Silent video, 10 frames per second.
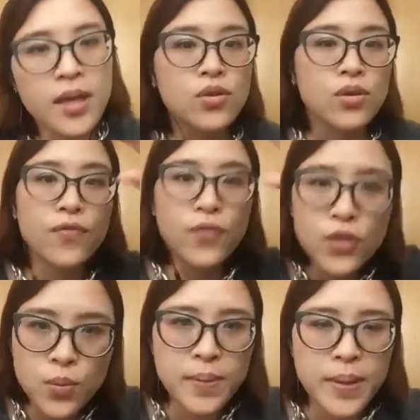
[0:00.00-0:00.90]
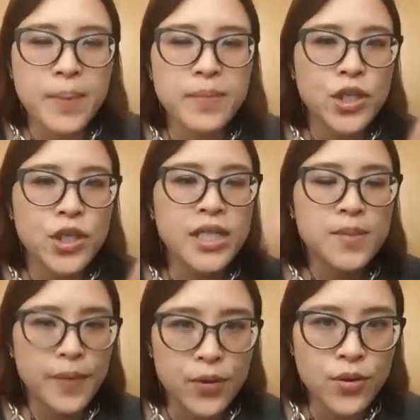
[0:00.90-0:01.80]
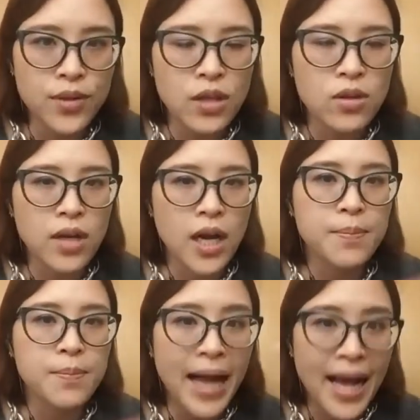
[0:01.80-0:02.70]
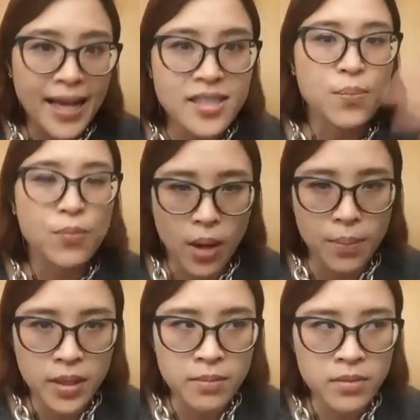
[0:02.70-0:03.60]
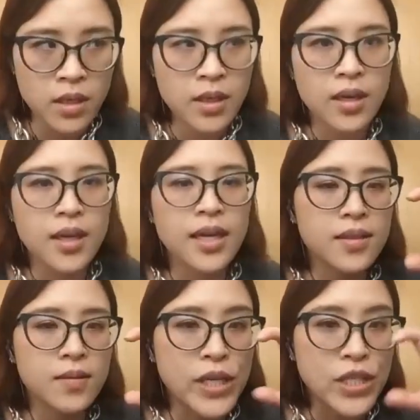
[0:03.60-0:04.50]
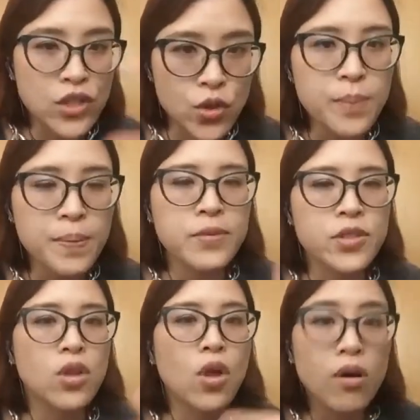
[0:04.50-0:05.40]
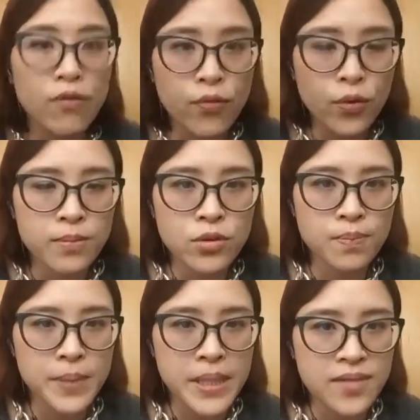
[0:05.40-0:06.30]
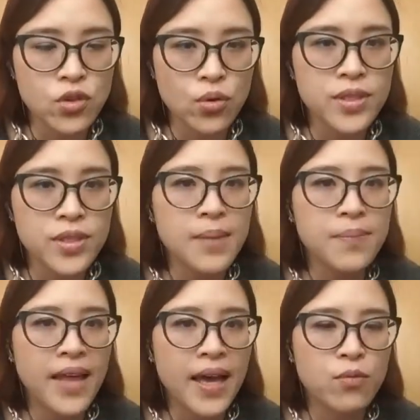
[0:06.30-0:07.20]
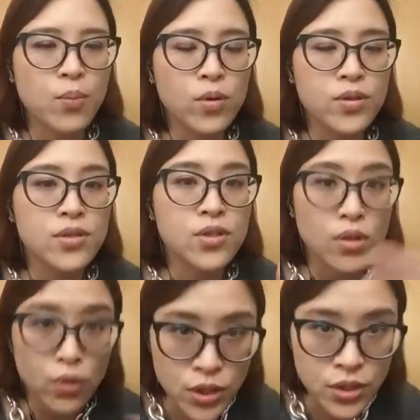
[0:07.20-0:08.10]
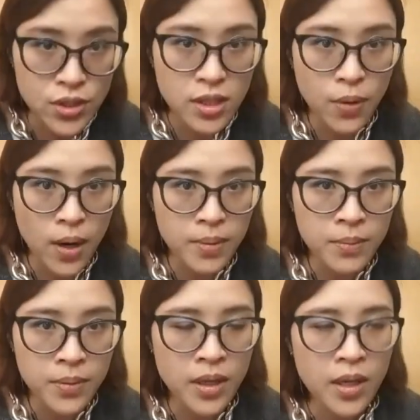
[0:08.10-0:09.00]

So in the first week, we publish an explainer that unpacks the problem. week 2, we publish a long form piece of journalism that reports on solutions to the problem.